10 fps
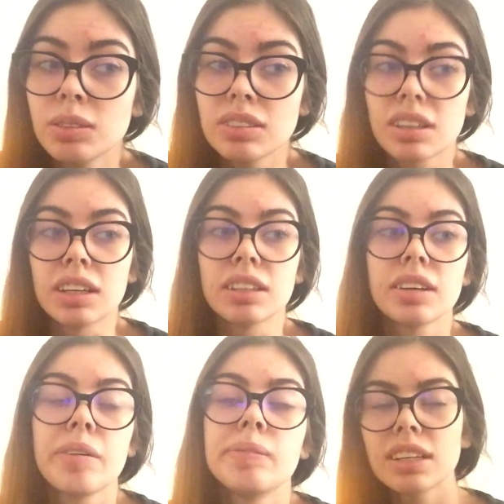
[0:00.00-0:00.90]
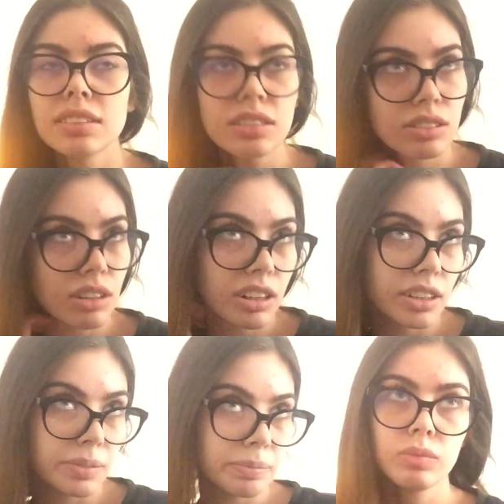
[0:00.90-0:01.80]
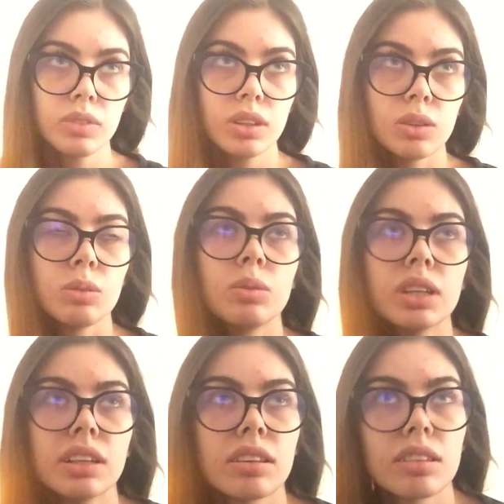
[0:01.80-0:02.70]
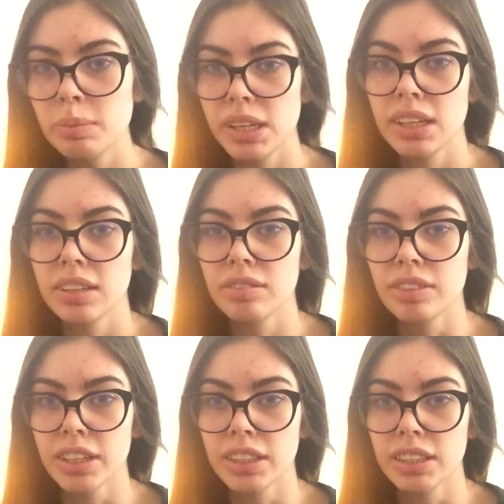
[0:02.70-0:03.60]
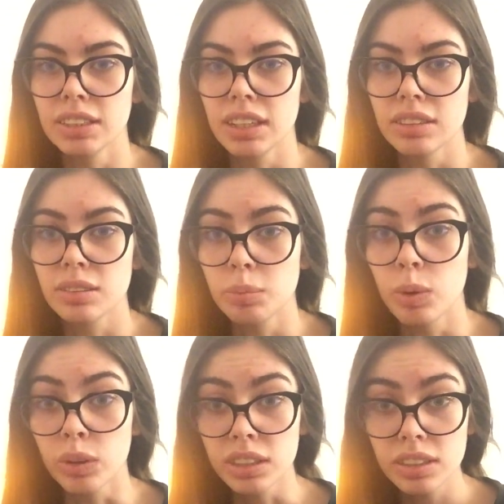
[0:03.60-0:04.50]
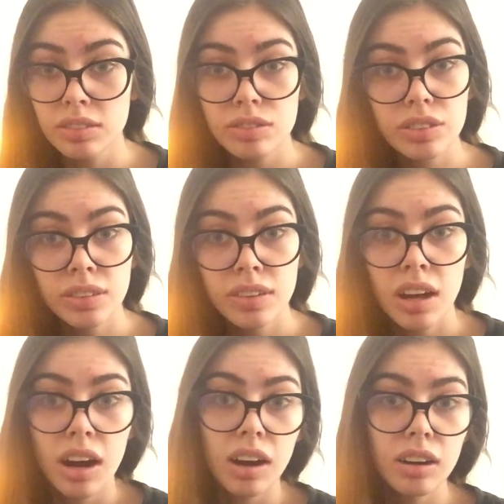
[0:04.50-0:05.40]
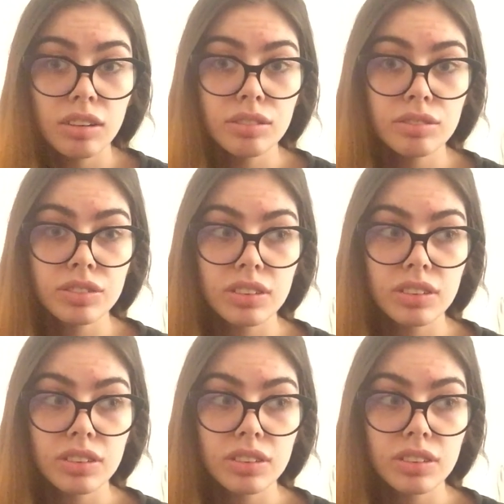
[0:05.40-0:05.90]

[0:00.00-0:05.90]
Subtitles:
was like, I guess it started with being very like supportive of